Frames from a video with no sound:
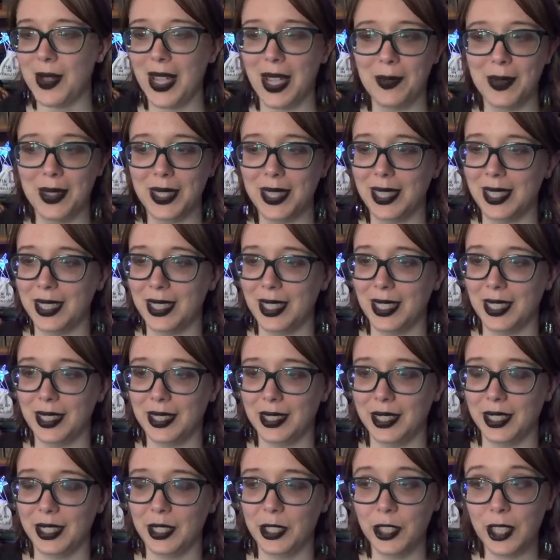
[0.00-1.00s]
Emma did
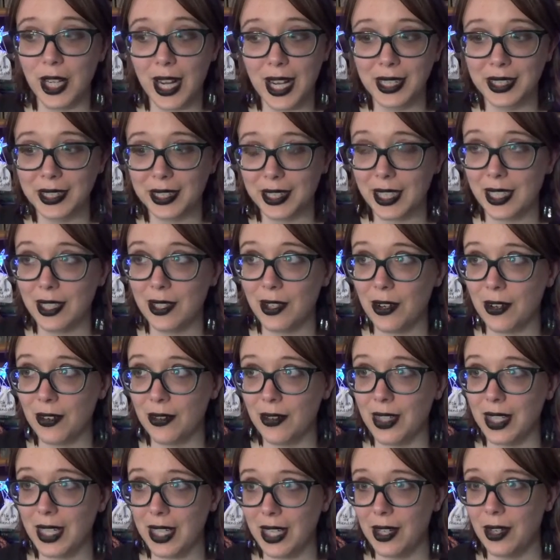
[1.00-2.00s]
suggest in her
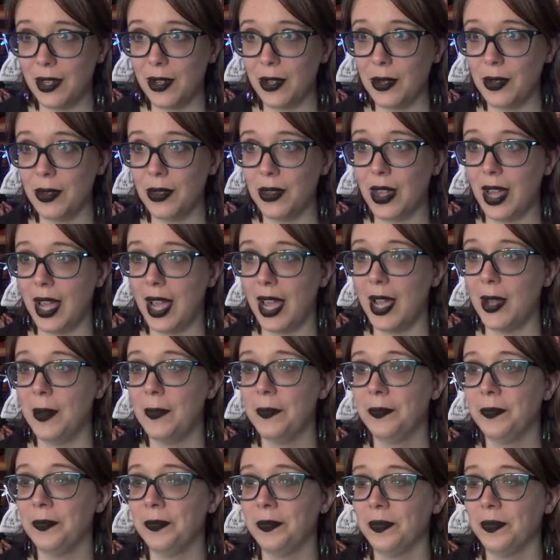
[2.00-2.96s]
video that